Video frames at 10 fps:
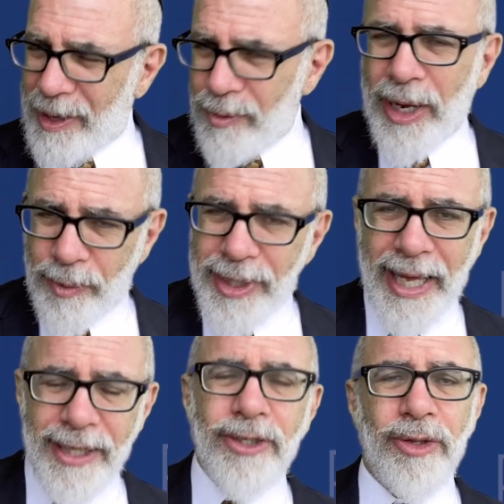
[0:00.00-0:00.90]
And we'll get
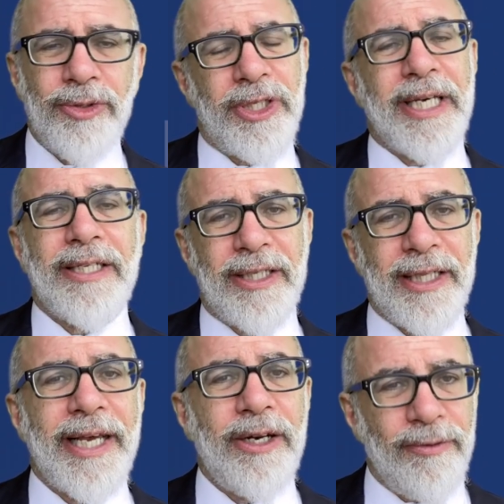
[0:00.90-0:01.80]
into those things in
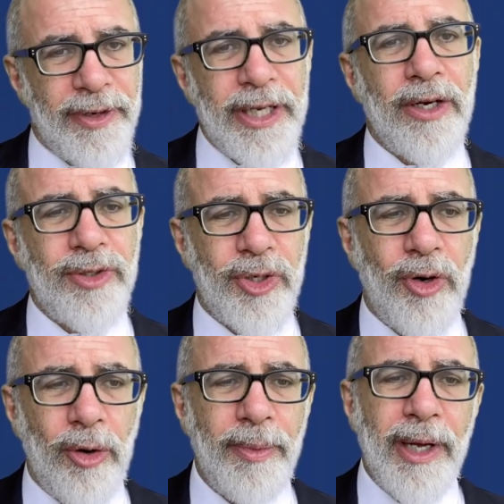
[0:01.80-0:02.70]
later videos, I
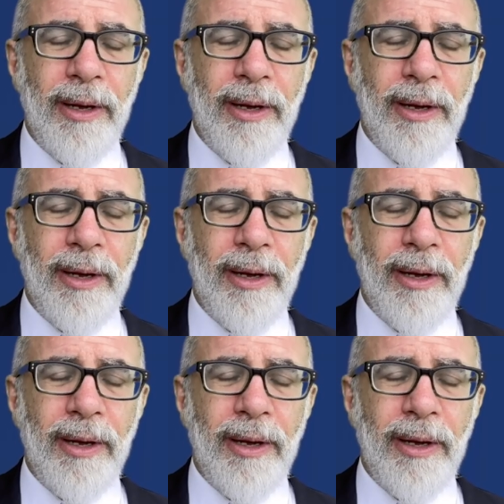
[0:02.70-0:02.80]
hope.